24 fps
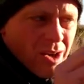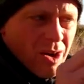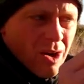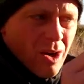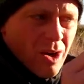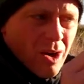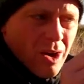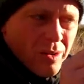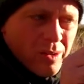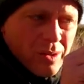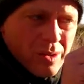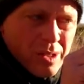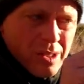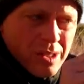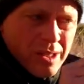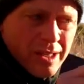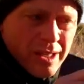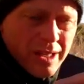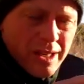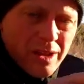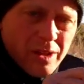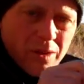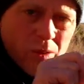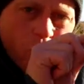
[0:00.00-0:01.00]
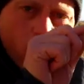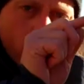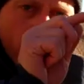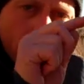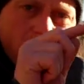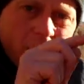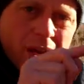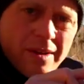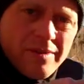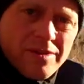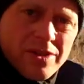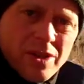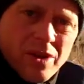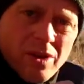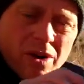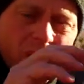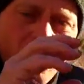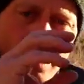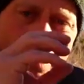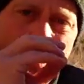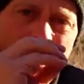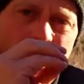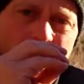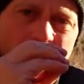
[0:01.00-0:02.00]
all those little waves are
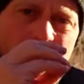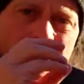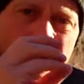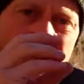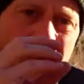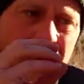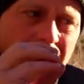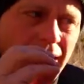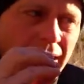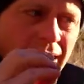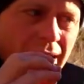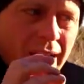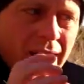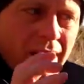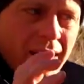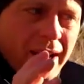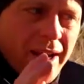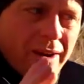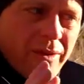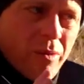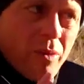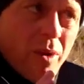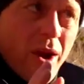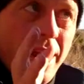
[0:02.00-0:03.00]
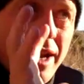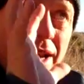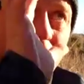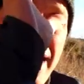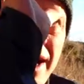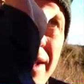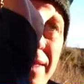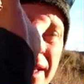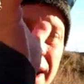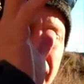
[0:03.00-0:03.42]
all going to get hot and radiate